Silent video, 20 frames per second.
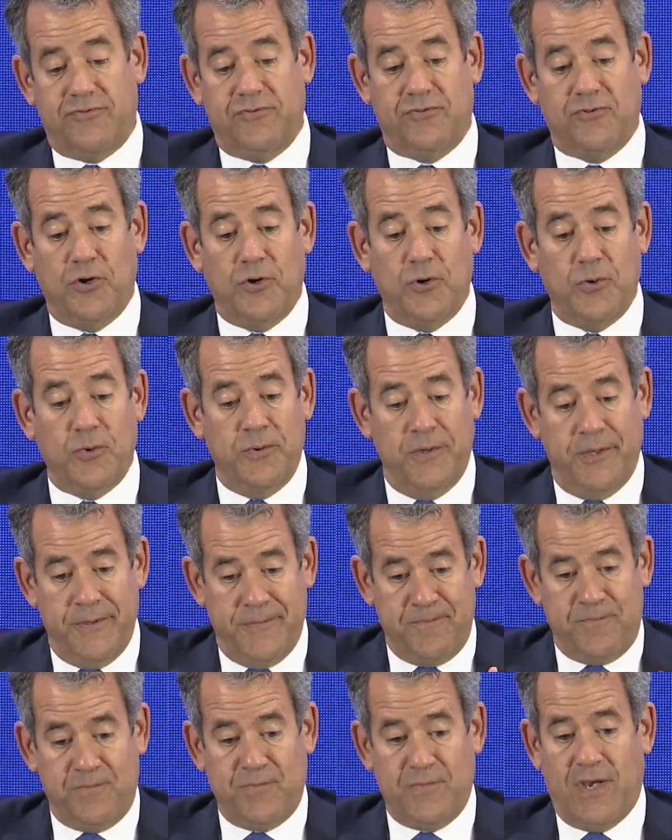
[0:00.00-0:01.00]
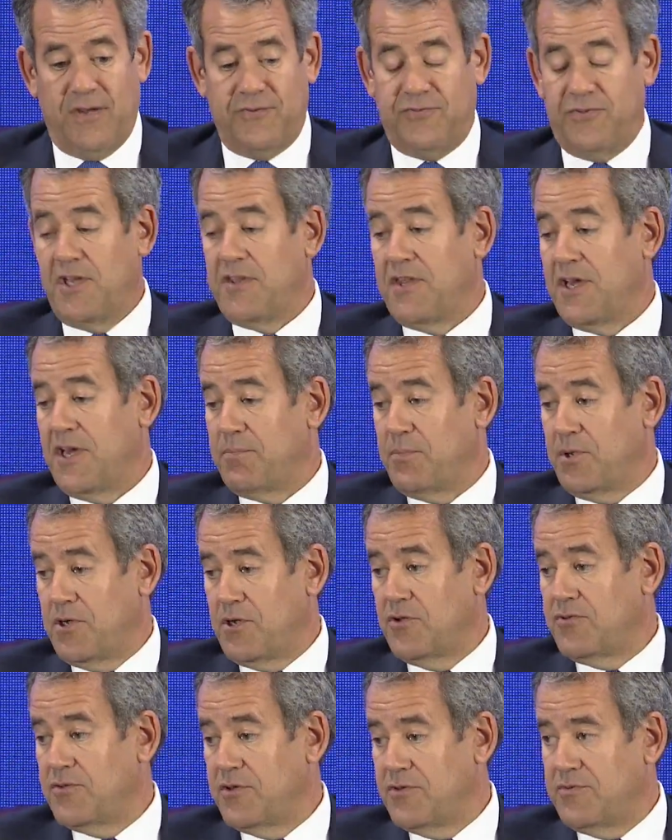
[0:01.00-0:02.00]
So I say that
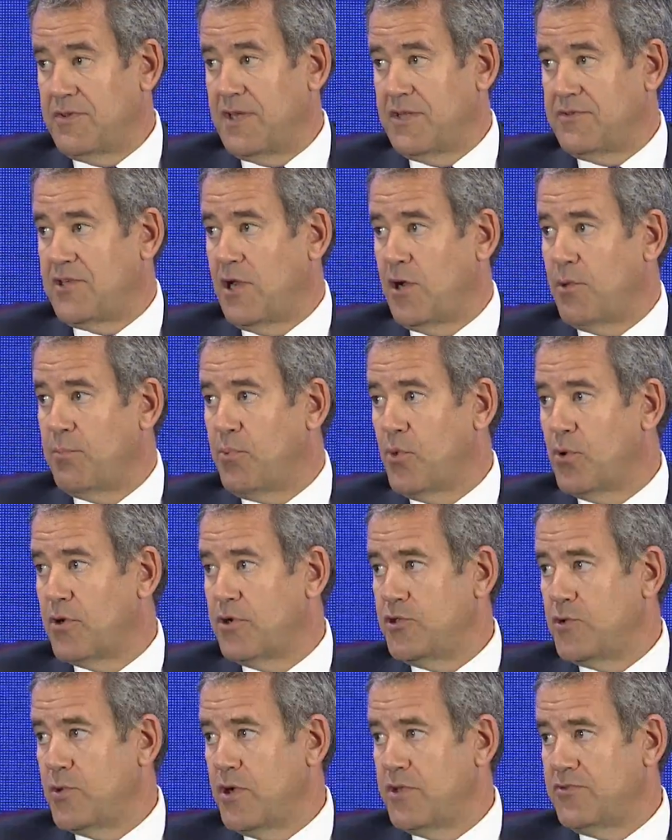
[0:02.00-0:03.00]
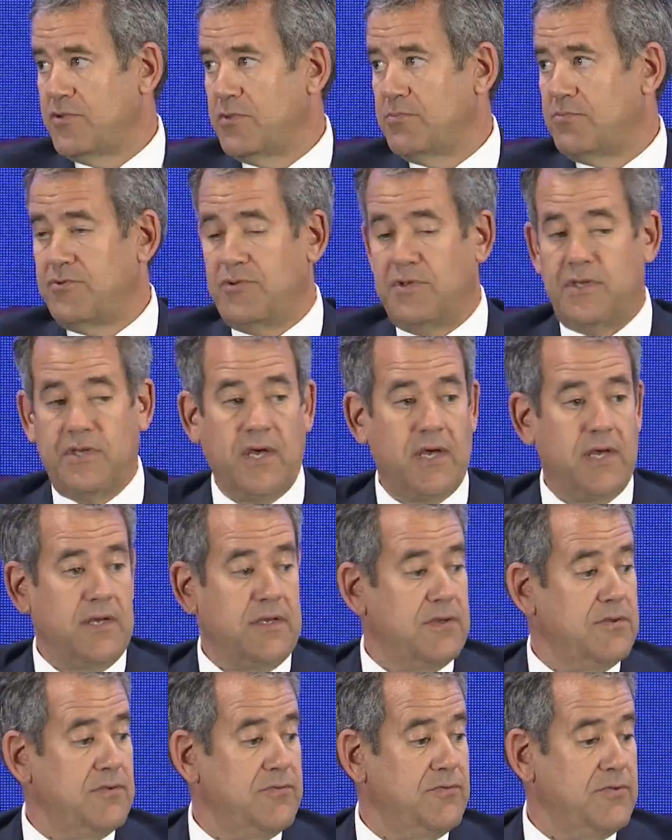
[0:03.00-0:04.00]
because that's how important USMCA
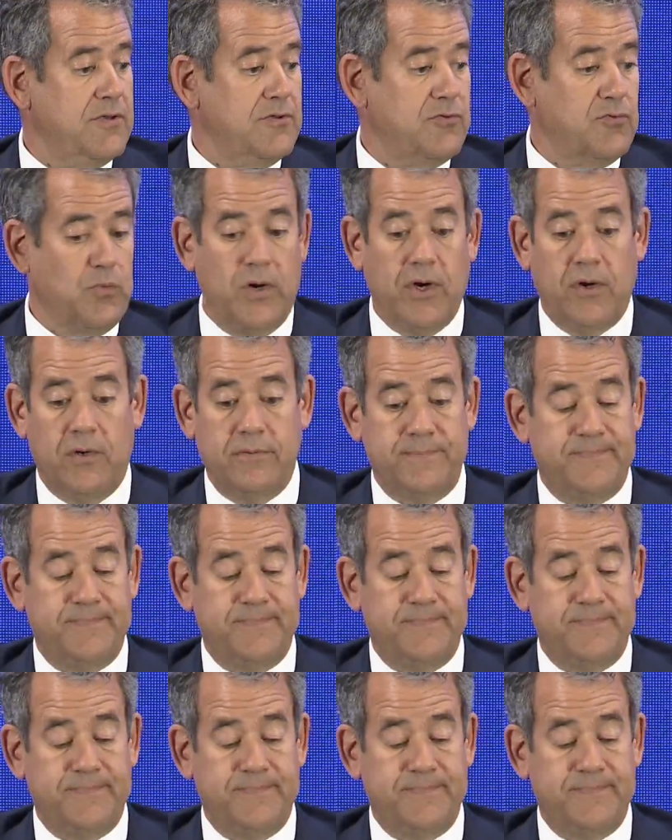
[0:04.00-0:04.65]
is as well.